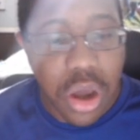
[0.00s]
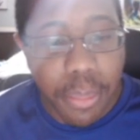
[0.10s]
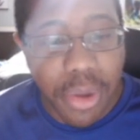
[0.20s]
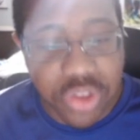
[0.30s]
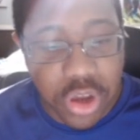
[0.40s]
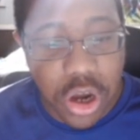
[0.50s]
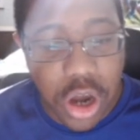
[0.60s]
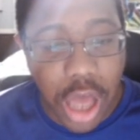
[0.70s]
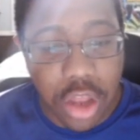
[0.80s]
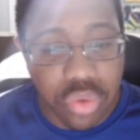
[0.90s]
but
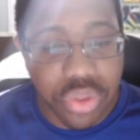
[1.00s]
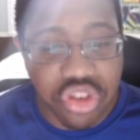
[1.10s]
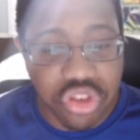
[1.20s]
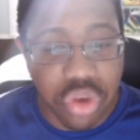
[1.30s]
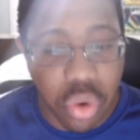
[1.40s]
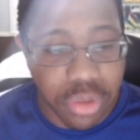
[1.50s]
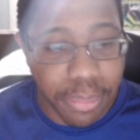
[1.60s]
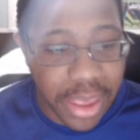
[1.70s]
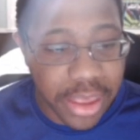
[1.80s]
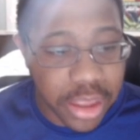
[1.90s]
I don't think she's going to
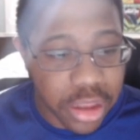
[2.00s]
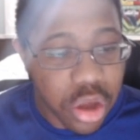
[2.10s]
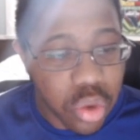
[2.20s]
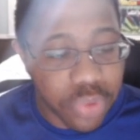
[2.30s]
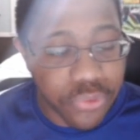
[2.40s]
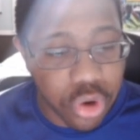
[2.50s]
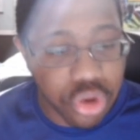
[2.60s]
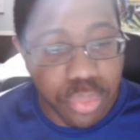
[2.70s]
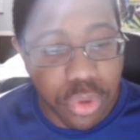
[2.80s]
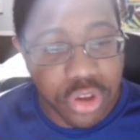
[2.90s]
make it, referring
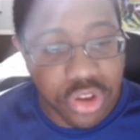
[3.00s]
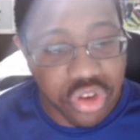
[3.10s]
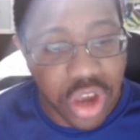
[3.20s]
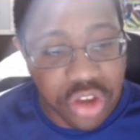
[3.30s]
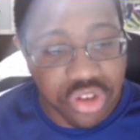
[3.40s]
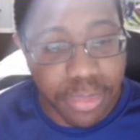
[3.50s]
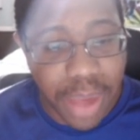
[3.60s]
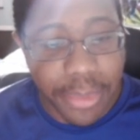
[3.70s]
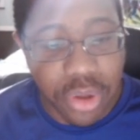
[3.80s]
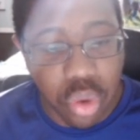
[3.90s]
to protester Ashley
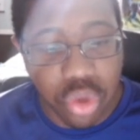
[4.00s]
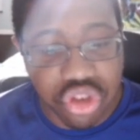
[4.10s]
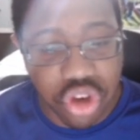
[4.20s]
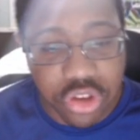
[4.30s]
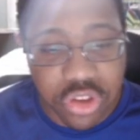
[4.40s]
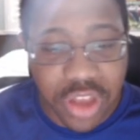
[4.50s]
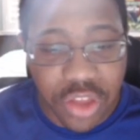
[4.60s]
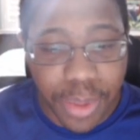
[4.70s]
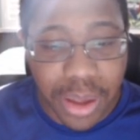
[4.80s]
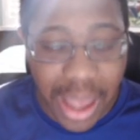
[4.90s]
Babbitt, who was shot to
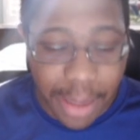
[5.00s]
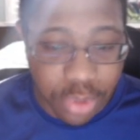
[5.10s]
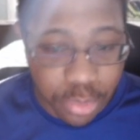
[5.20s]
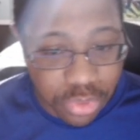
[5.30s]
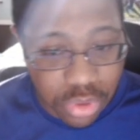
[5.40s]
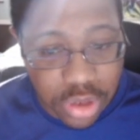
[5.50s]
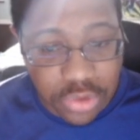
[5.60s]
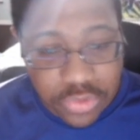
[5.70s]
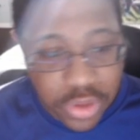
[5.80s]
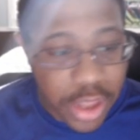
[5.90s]
death by Capitol
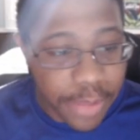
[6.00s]
Police.